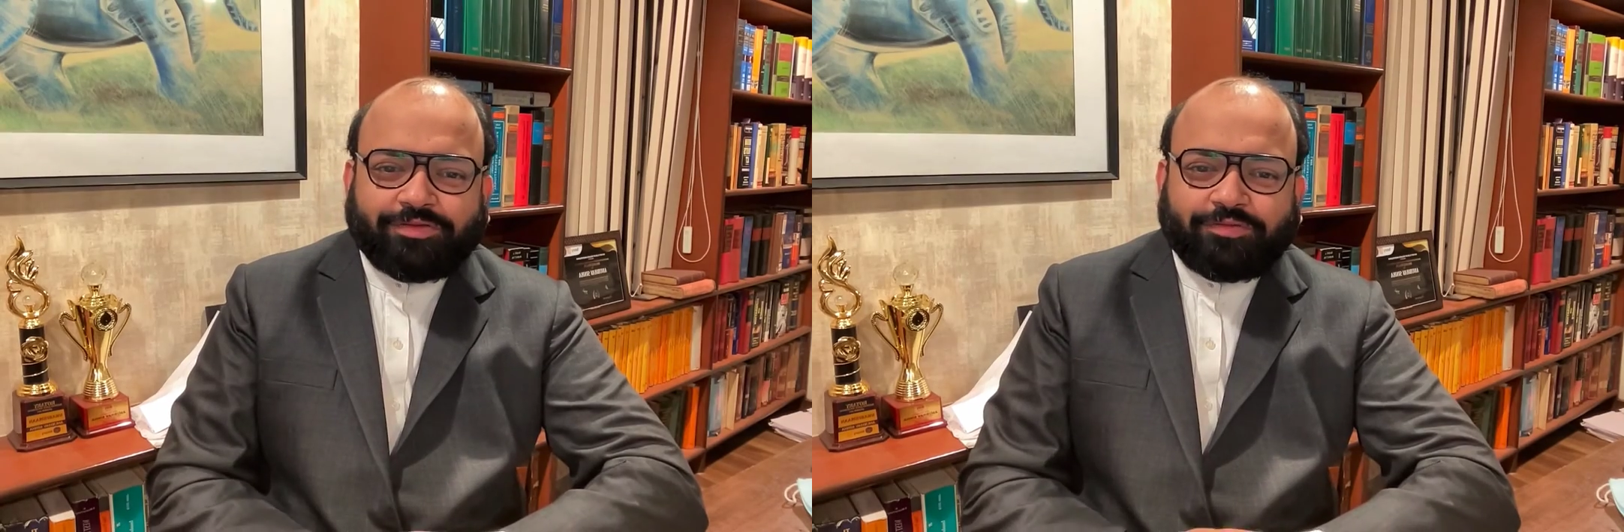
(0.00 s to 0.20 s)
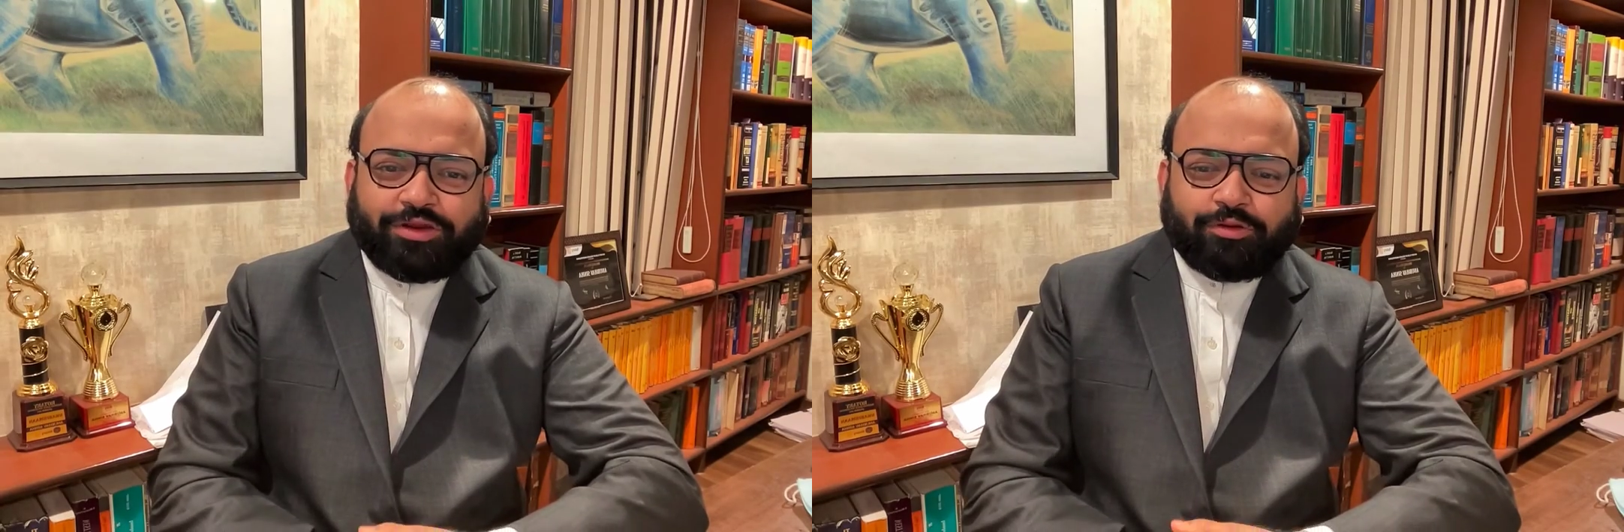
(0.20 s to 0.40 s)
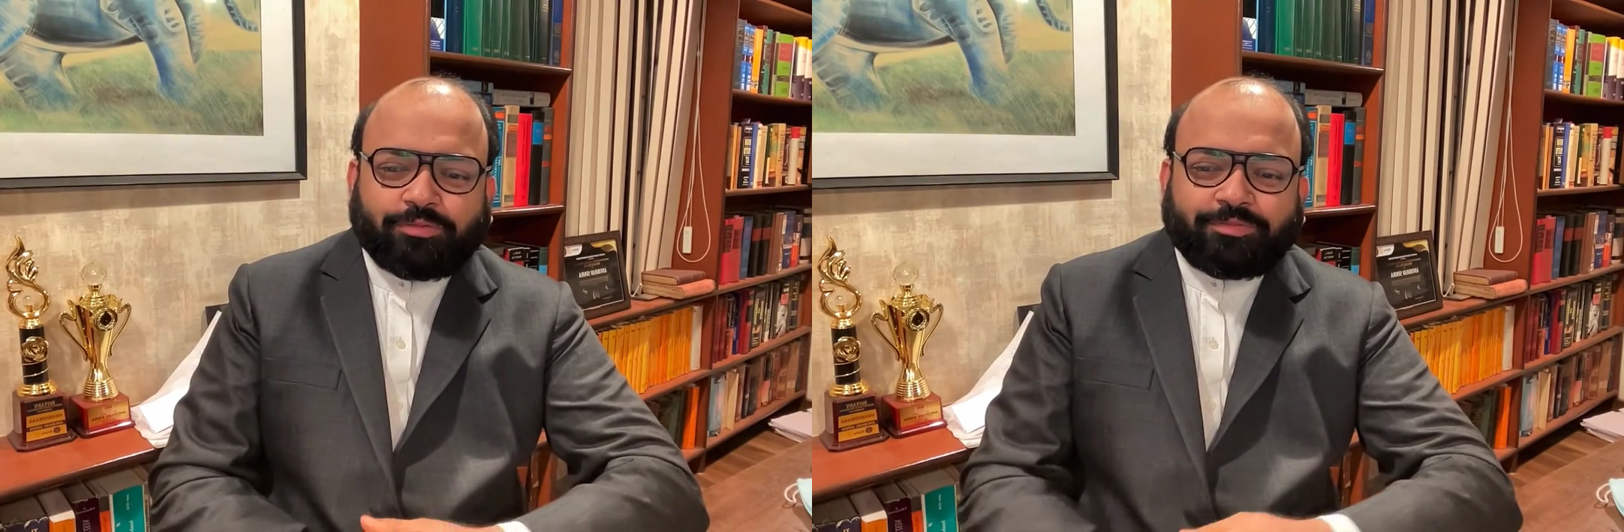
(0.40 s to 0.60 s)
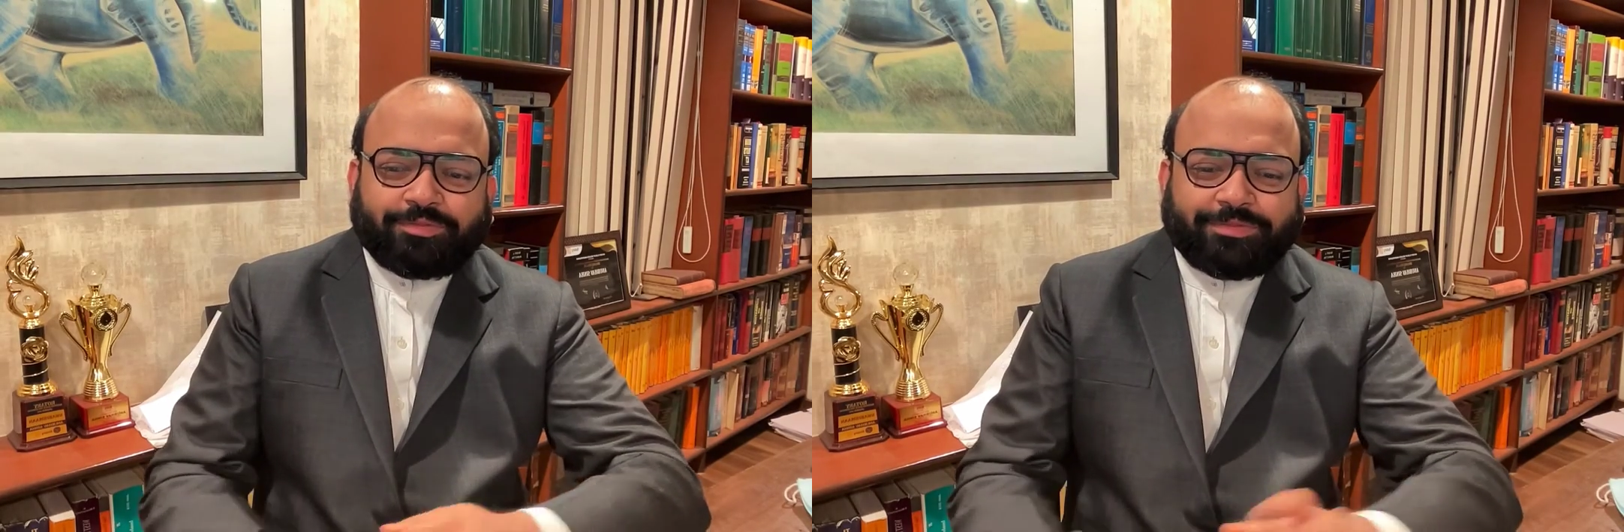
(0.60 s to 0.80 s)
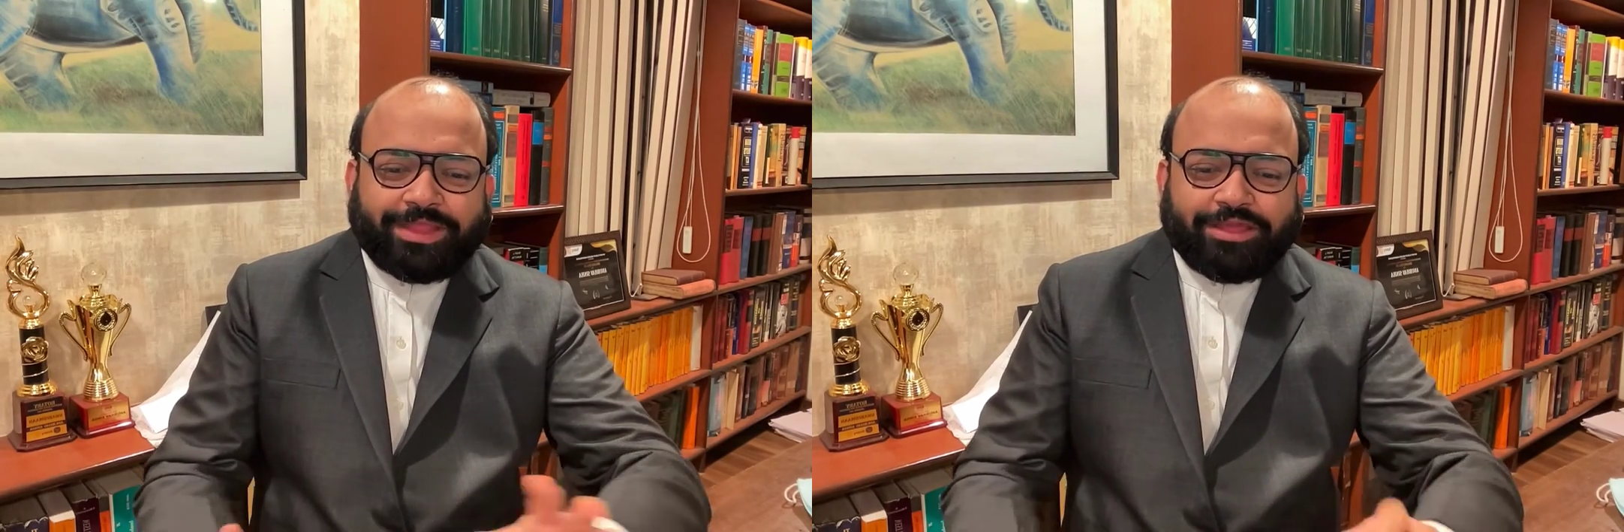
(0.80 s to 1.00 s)
the video.
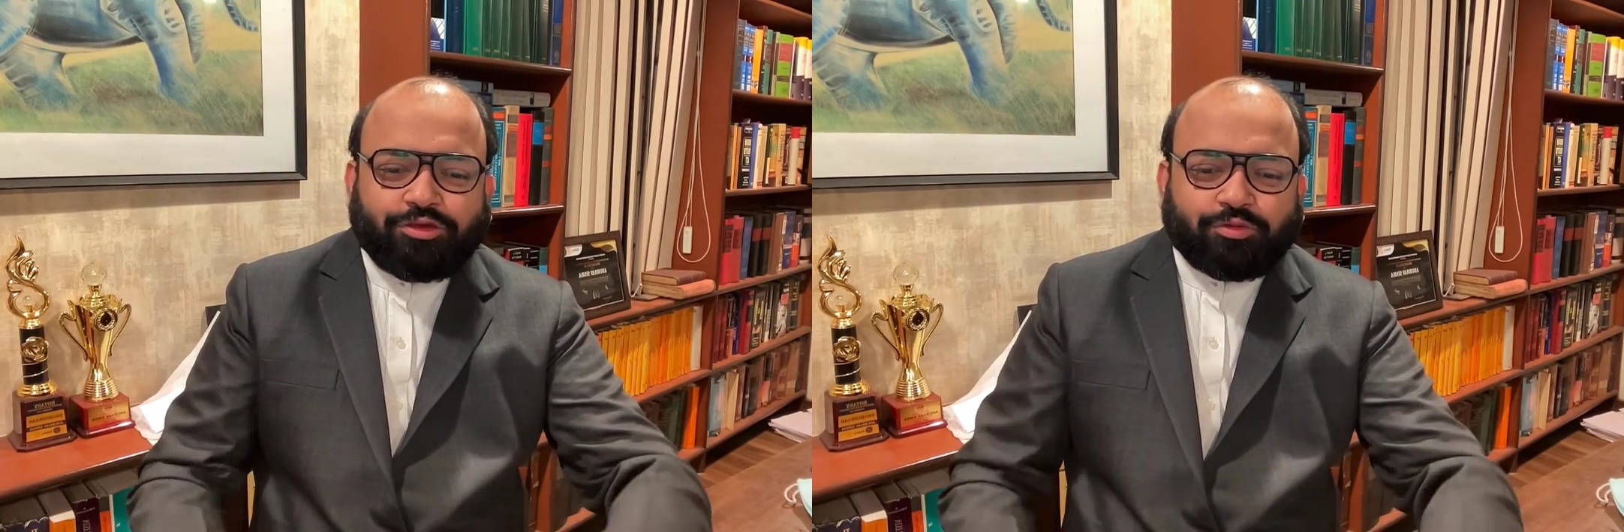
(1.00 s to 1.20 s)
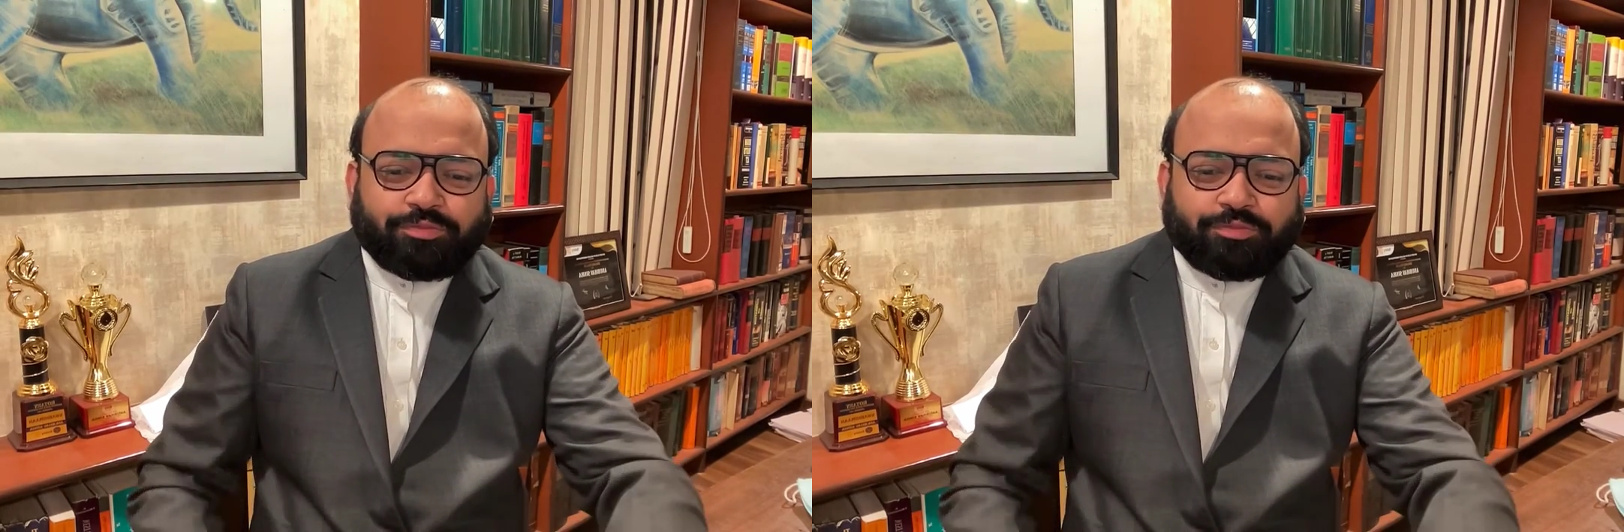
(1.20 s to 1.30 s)
Thank you.